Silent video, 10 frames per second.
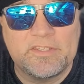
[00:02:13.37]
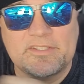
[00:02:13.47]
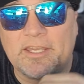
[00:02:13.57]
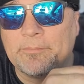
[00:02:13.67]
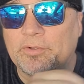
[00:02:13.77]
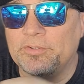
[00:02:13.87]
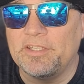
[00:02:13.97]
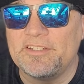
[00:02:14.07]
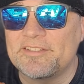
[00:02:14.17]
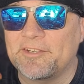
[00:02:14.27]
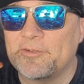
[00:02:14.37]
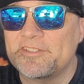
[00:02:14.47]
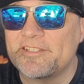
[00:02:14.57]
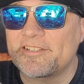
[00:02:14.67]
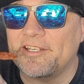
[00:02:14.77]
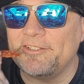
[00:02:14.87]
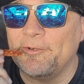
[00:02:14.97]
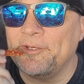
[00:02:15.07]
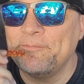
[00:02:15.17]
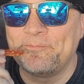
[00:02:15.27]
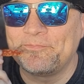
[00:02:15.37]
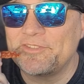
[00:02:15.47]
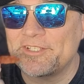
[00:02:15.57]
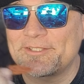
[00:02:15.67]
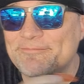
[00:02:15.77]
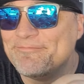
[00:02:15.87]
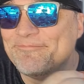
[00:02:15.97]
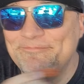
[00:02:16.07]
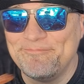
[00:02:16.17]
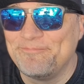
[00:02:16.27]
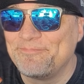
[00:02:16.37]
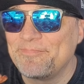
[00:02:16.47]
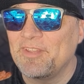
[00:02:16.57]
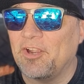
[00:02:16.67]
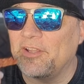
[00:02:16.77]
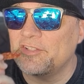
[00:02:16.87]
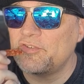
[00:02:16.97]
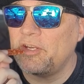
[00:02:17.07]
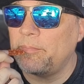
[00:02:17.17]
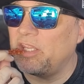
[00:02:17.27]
This guy pulled in. He's like, what's this guy doing? Just, all right, let's try the